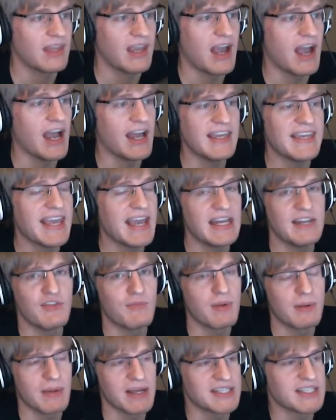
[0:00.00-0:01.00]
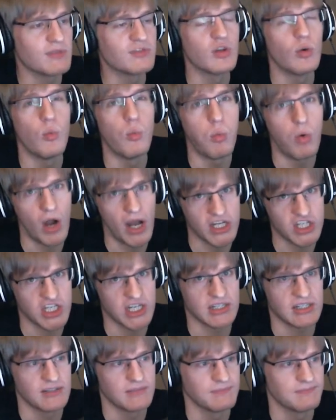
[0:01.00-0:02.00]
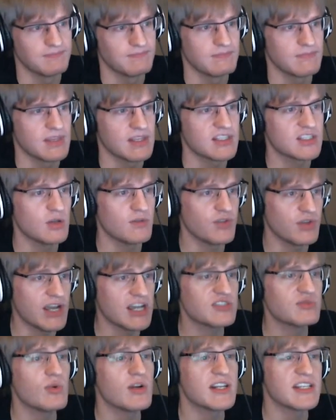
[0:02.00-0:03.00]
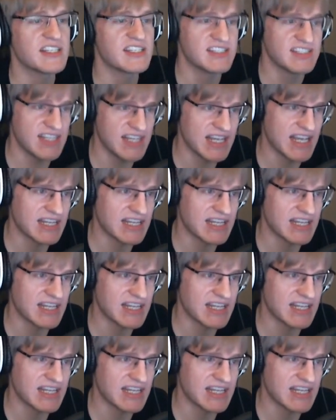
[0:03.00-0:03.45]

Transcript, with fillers: I can't even bring myself to watch it. So if you guys want to see